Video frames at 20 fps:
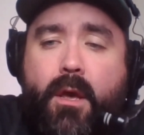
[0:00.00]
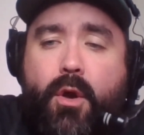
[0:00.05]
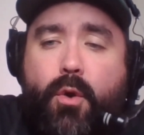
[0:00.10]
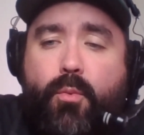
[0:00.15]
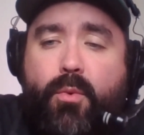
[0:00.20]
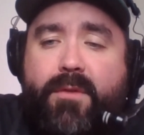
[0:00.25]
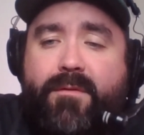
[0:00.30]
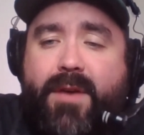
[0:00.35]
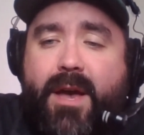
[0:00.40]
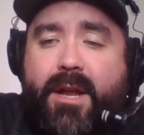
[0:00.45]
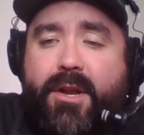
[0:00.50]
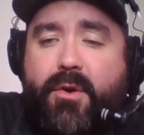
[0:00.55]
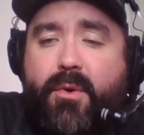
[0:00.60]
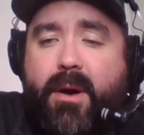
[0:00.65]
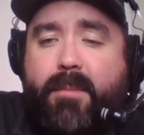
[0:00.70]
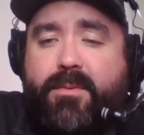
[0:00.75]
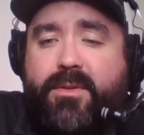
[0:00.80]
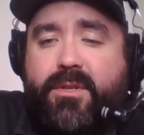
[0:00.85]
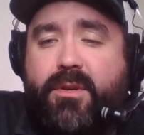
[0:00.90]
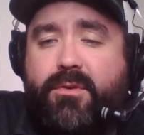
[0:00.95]
We've got new
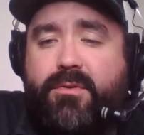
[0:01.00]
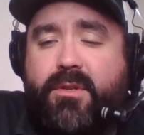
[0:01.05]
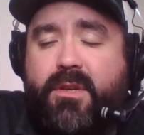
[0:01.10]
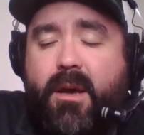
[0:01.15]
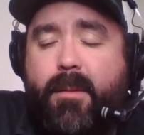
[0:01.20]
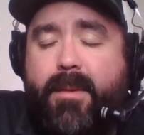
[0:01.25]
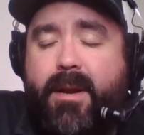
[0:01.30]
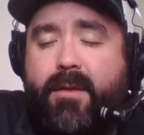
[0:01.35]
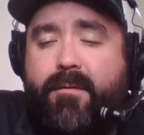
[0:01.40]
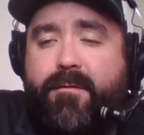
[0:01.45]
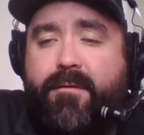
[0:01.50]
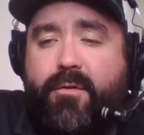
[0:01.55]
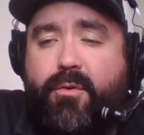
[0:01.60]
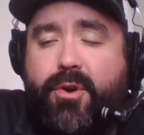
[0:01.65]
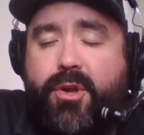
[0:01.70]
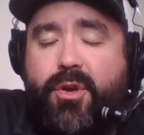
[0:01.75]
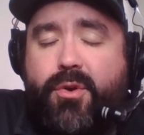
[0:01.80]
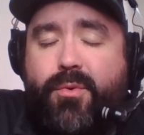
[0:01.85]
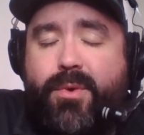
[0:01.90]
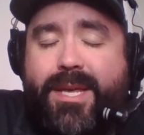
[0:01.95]
episodes coming for
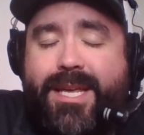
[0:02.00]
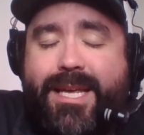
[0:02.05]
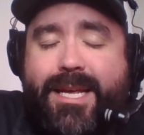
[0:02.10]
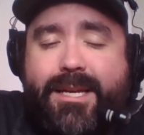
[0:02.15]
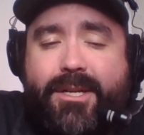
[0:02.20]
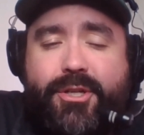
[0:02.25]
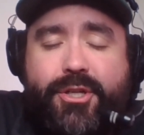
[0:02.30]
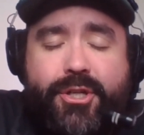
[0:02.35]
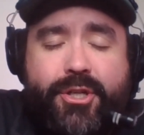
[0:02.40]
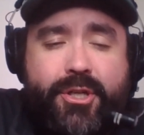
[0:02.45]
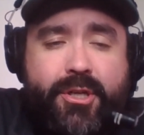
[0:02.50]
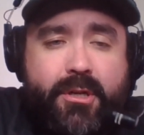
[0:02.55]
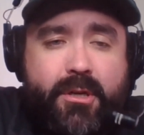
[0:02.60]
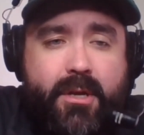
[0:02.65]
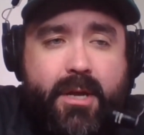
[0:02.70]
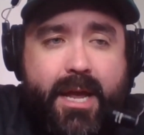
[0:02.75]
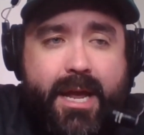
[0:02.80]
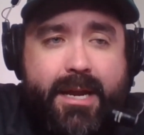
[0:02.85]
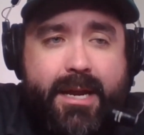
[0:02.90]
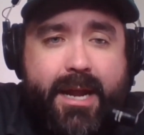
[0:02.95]
you each
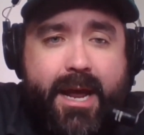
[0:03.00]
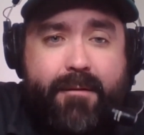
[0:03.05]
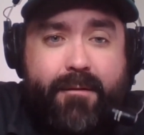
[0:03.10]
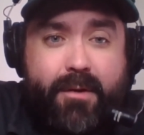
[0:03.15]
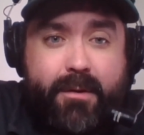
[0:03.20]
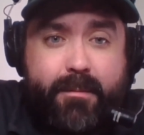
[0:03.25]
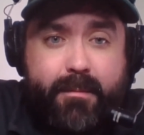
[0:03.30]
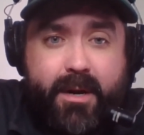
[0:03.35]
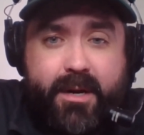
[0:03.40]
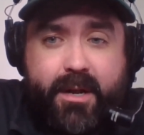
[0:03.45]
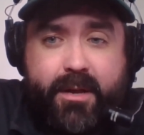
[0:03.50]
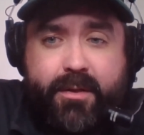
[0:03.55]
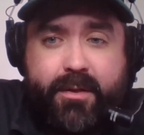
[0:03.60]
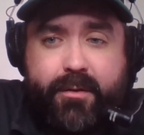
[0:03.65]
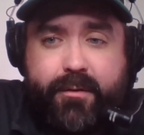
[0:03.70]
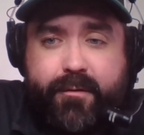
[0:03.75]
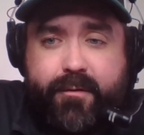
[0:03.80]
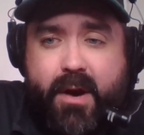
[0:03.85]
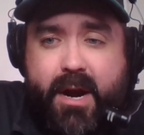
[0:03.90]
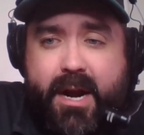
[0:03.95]
and every Monday
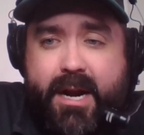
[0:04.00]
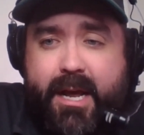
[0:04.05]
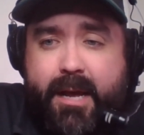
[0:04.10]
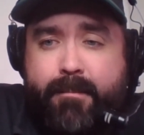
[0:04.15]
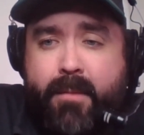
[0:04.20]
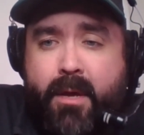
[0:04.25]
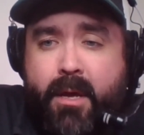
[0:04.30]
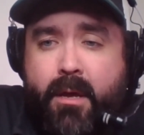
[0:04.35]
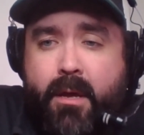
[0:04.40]
through Friday